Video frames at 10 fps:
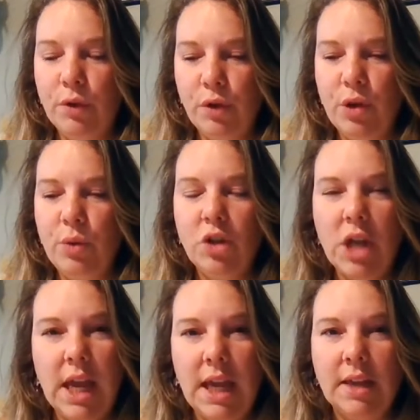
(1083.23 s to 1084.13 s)
new
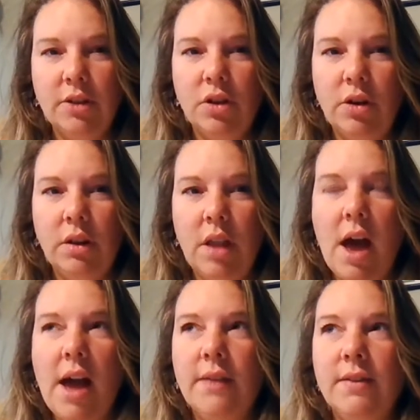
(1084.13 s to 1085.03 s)
change in our
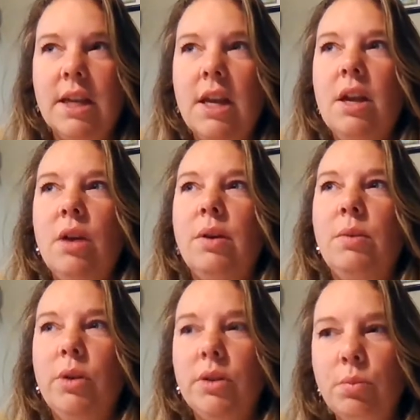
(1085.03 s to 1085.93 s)
lives
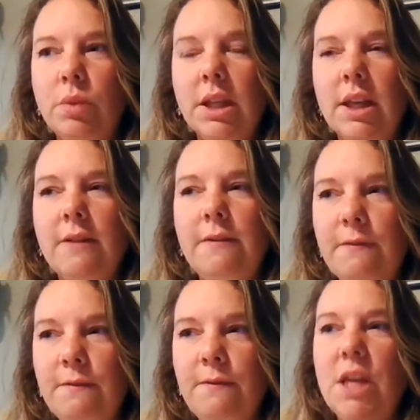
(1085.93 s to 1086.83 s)
where it's really going to
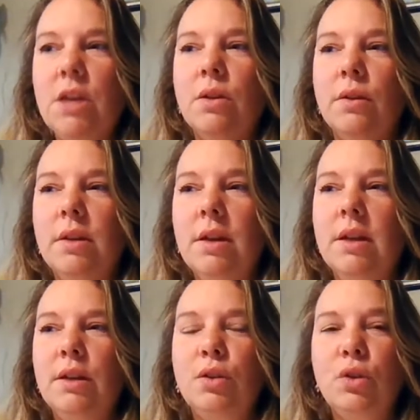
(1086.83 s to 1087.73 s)
feel
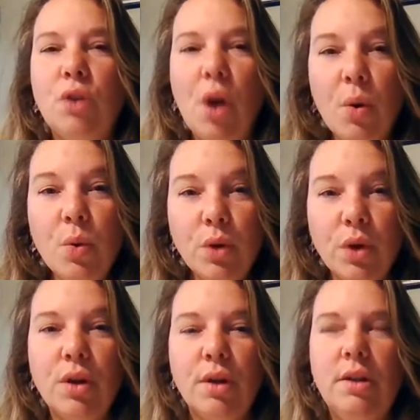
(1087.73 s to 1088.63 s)
so
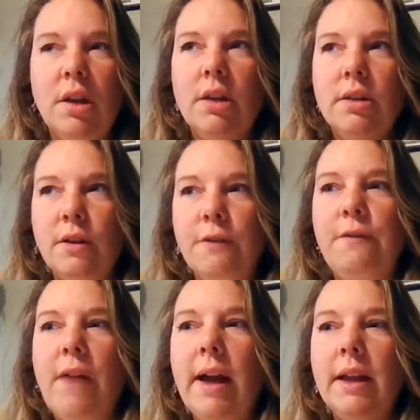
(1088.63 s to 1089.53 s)
good to
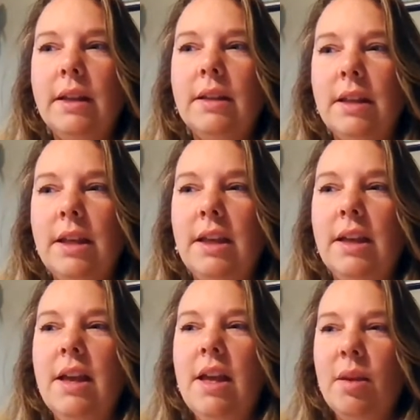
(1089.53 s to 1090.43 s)

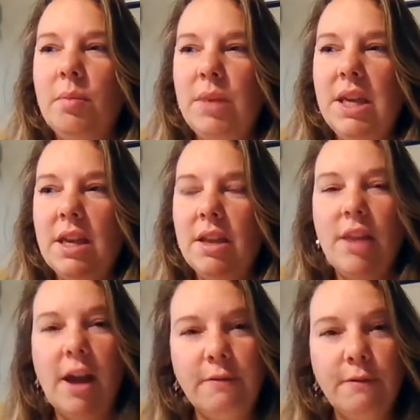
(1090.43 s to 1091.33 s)
finally be in
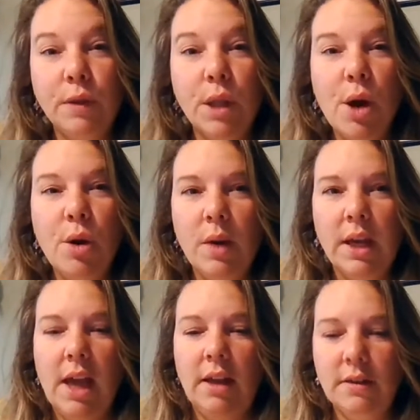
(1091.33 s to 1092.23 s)
that flow
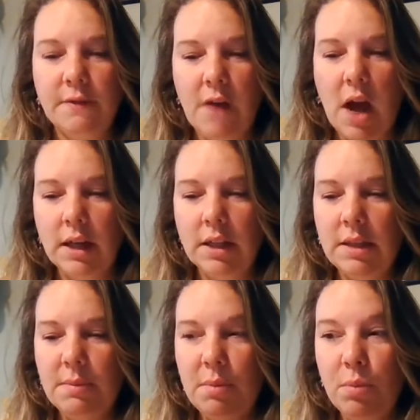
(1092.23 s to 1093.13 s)
again, to
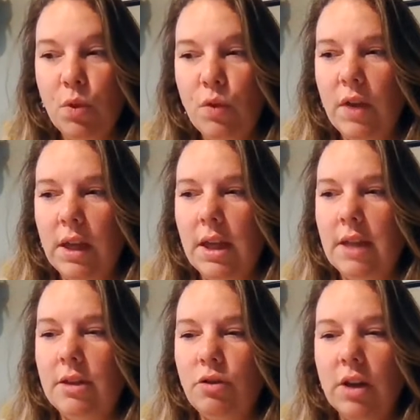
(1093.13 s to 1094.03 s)
finally be moving
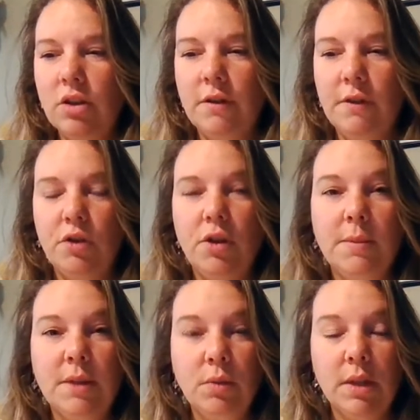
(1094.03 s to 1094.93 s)
in the direction of our
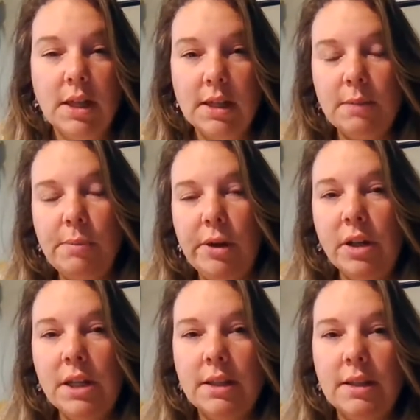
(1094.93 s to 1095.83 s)
dreams and really
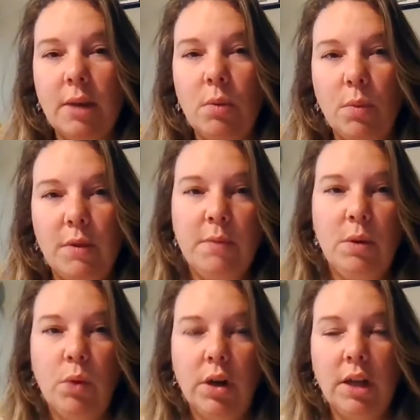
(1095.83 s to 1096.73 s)
experiencing what we've
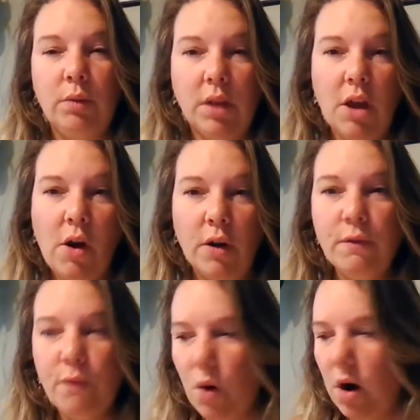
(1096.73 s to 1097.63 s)
been working really hard
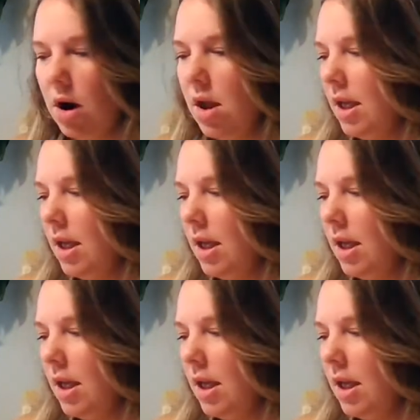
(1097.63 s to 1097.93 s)
for.